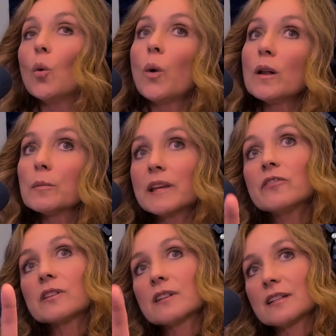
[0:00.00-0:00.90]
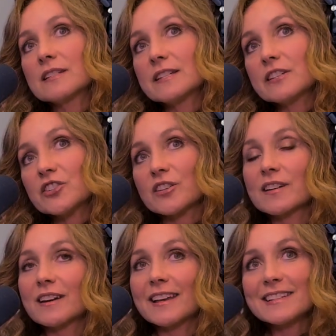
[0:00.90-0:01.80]
Well, even
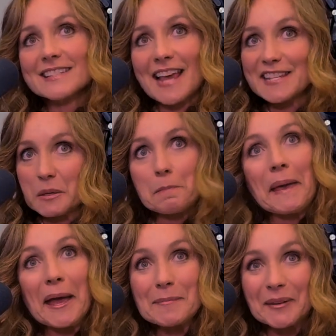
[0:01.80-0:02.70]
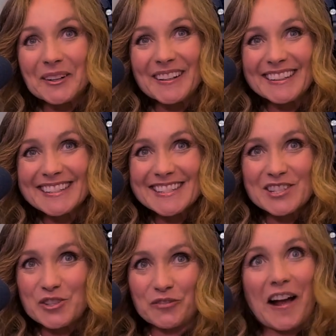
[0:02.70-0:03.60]
conditioned, it's as a mammal, it's a
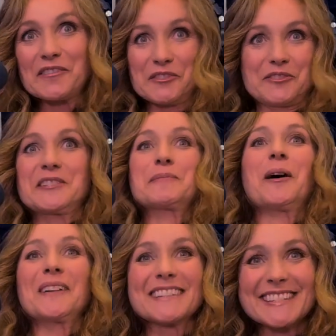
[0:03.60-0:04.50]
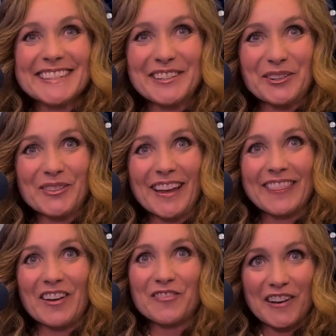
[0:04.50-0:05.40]
survival response, like
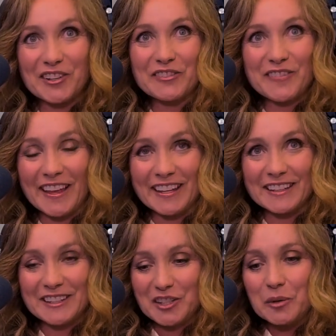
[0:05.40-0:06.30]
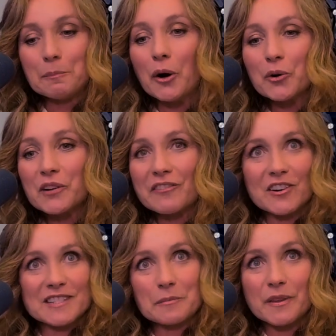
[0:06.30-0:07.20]
that fight or flight mode of
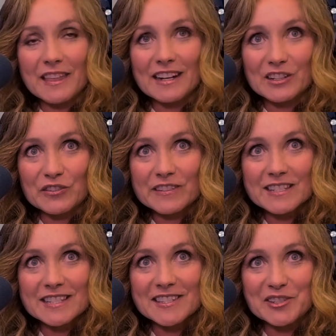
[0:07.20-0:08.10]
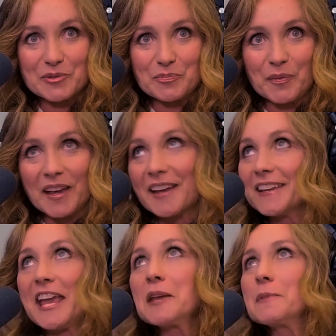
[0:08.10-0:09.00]
our sympathetic nervous system
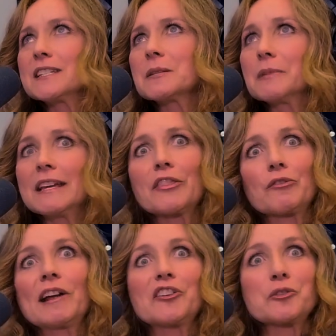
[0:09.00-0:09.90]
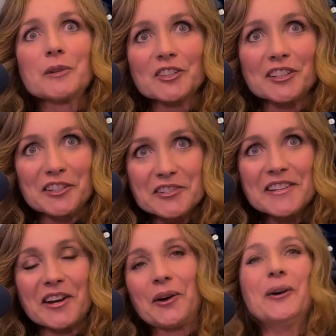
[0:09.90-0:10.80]
came into being 300 million years
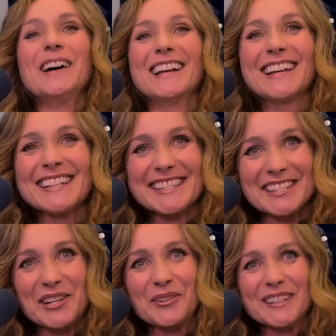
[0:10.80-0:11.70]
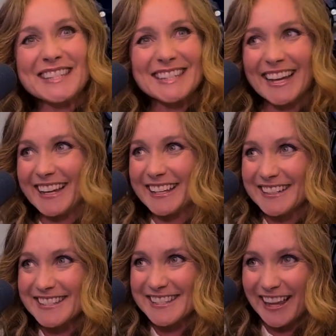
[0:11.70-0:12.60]
ago. And so it's it
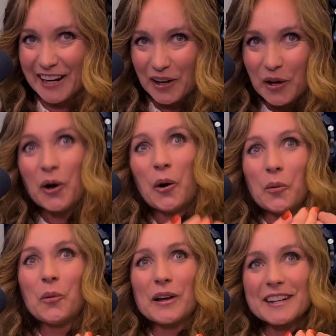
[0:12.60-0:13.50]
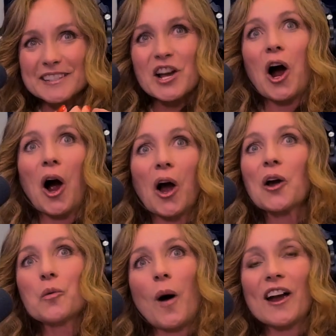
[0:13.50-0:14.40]
is
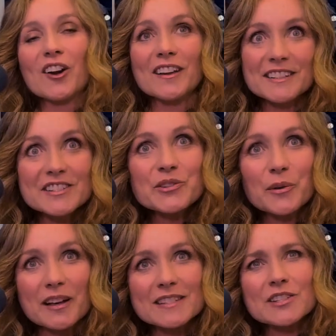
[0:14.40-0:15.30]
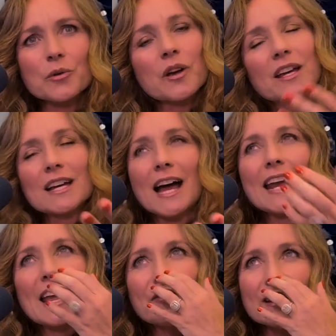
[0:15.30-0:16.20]
hardwired into us. So,
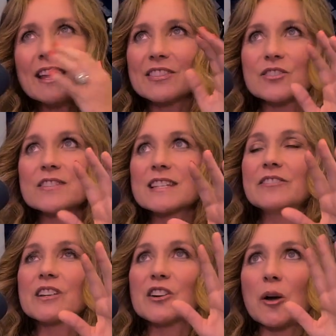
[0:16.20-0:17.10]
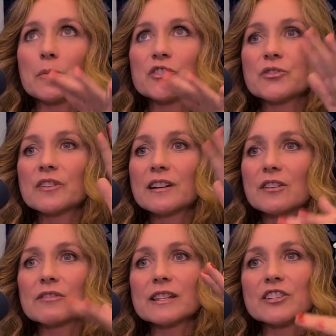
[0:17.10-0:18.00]
and I feel like there's even an opportunity
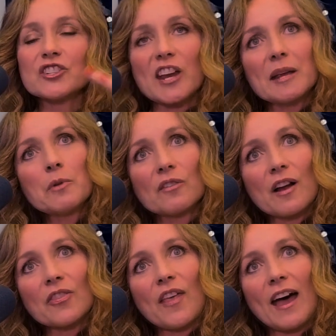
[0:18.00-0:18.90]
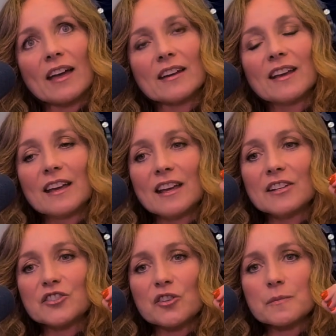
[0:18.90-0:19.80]
to really shame around that
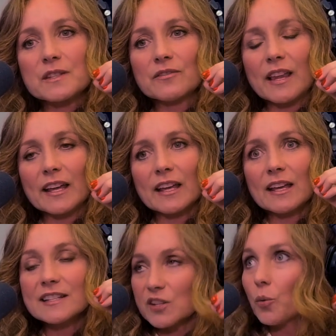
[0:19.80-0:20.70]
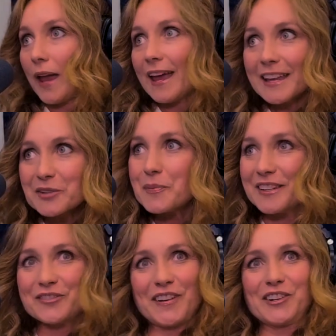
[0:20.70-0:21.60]
in terms of it's okay to be
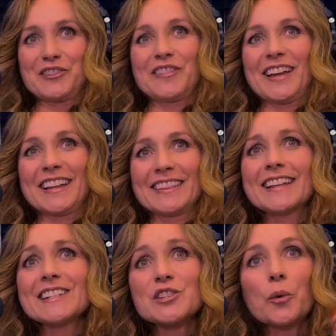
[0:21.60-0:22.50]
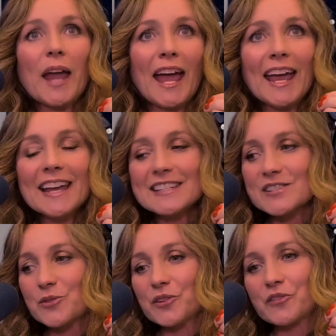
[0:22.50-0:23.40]
in fight or flight. It's okay to
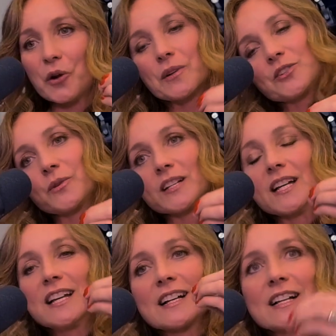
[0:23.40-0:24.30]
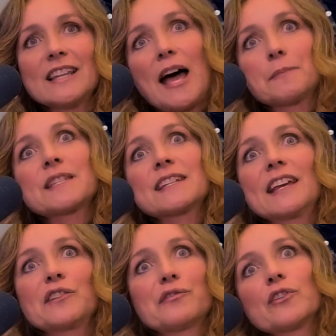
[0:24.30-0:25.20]
sort of go into a collapsed
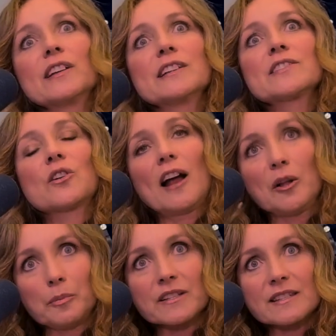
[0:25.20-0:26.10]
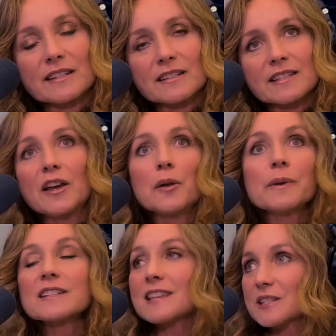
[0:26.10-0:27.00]
state of freeze or helplessness,
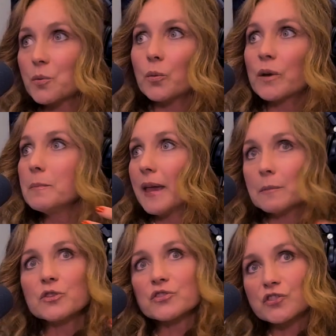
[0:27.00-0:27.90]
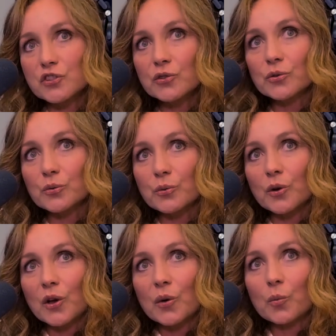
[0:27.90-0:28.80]
because that's what we mammals do
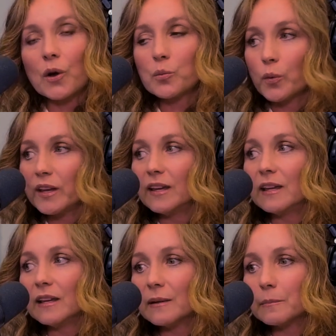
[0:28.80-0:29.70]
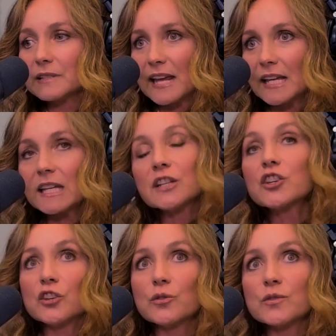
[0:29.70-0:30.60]
when we take in
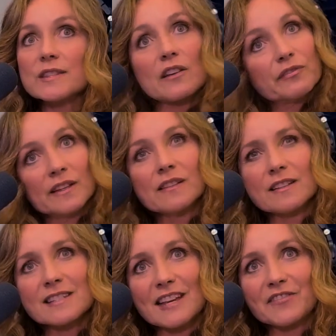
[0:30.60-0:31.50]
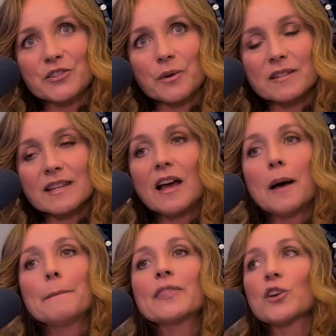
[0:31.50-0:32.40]
cues that feel unsafe to us.
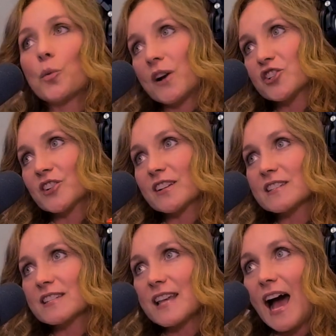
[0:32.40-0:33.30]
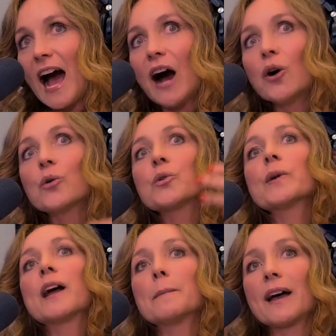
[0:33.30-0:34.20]
But the question is how do
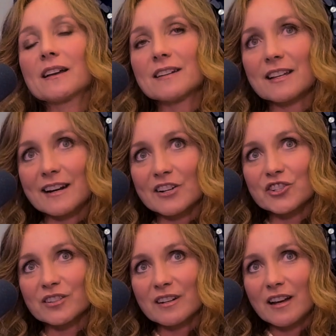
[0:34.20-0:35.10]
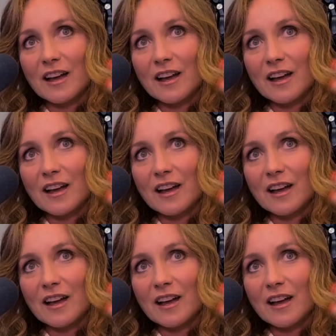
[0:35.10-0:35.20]
we come back into connection?